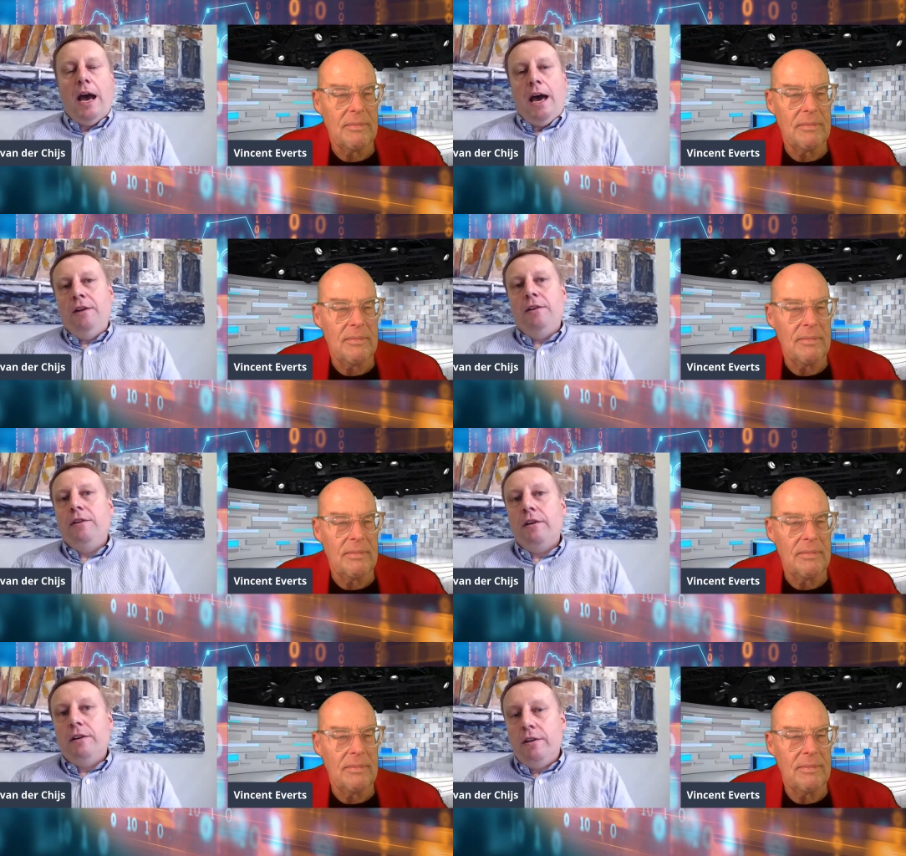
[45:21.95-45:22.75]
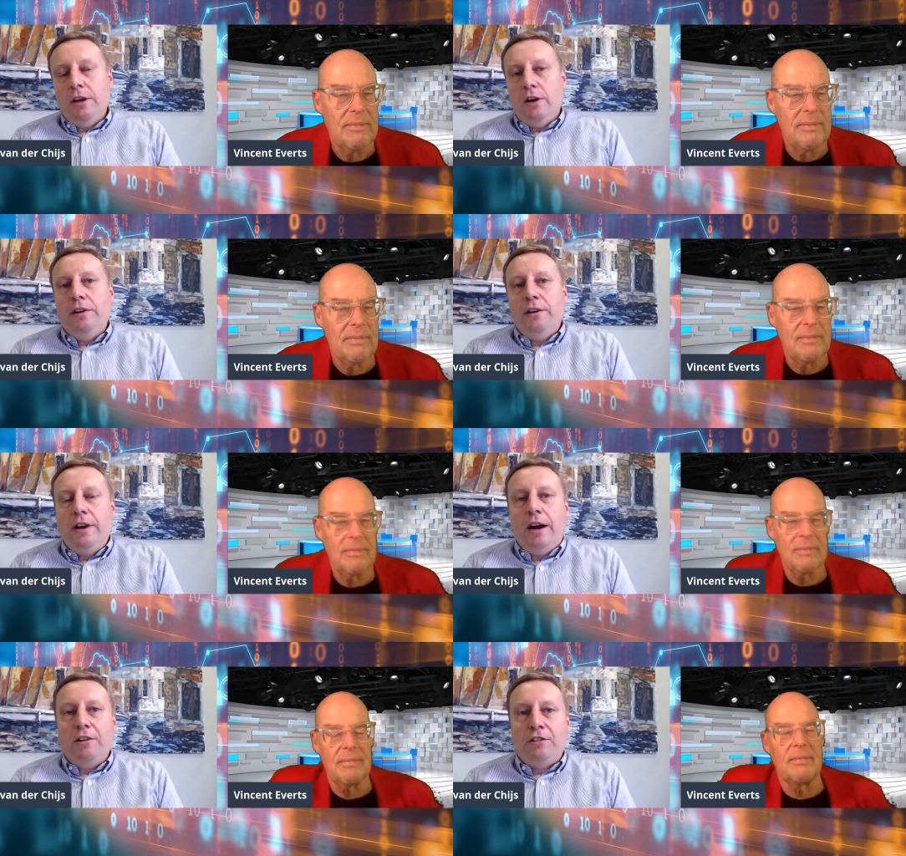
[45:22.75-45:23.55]
Speaker 1: and you know
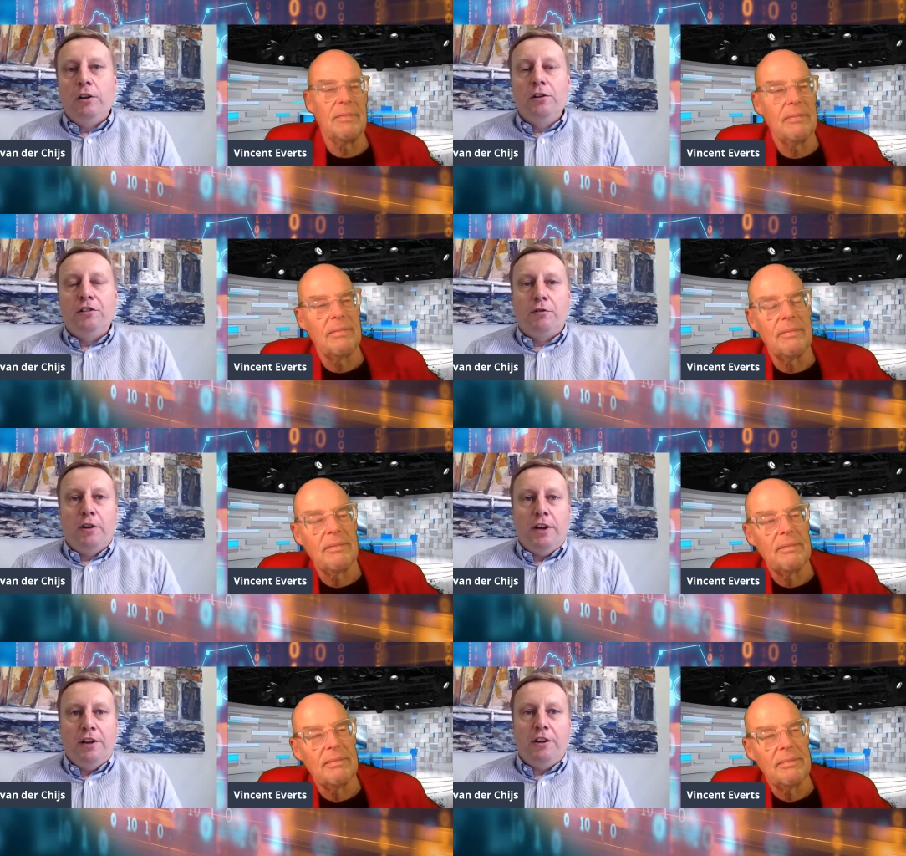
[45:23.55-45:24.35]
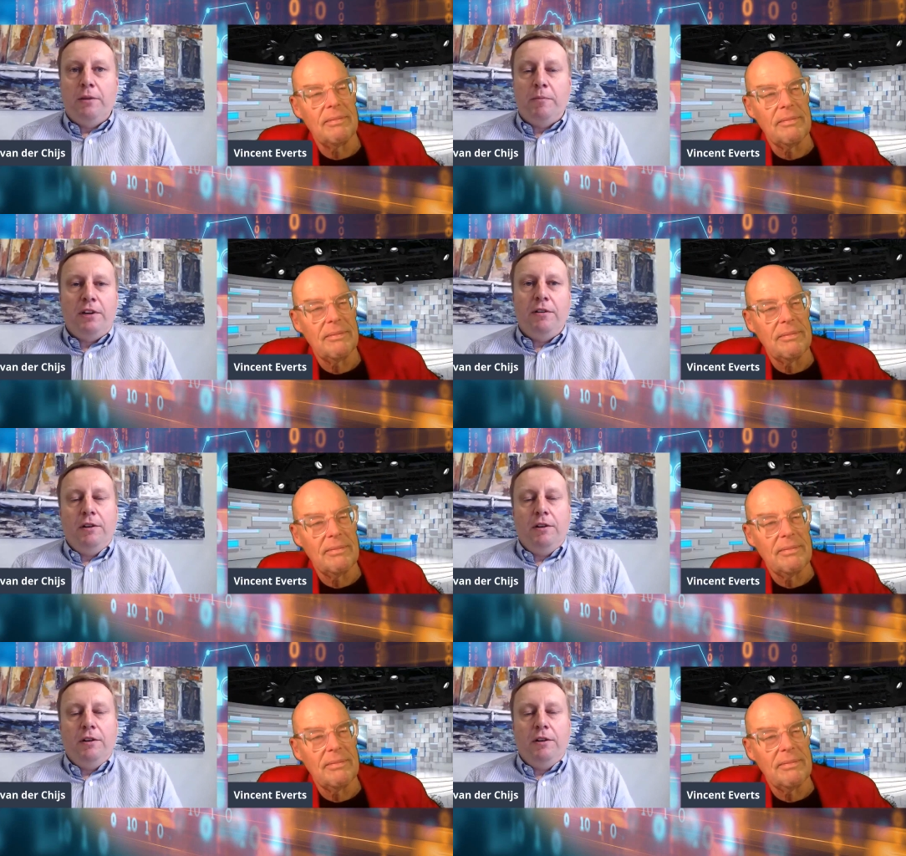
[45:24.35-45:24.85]
there are solutions for this and but